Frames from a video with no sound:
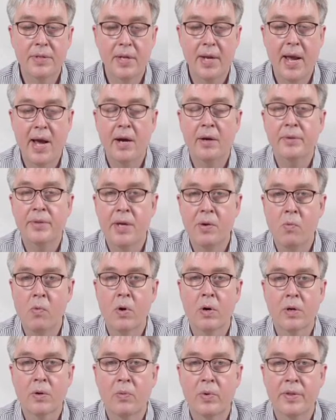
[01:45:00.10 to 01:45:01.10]
and how they
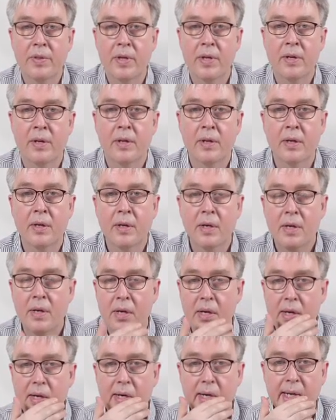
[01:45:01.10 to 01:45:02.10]
work within
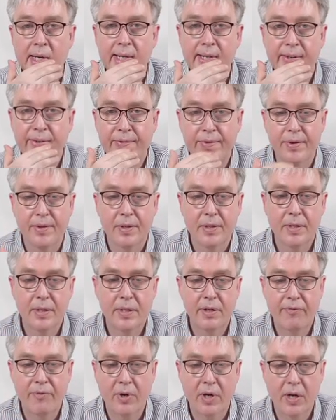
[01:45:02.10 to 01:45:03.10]
uh, different,
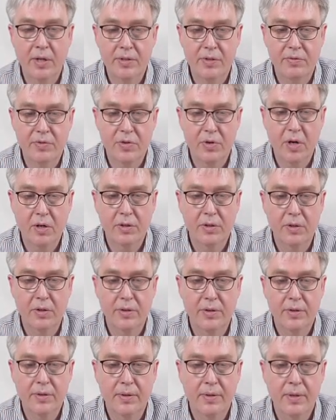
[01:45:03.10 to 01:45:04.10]
different kinds of
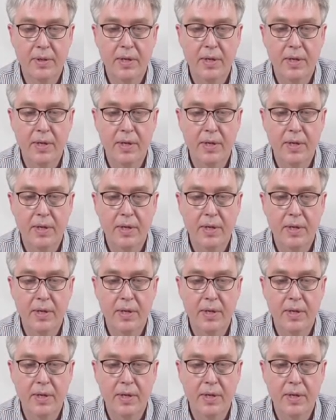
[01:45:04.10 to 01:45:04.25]
structures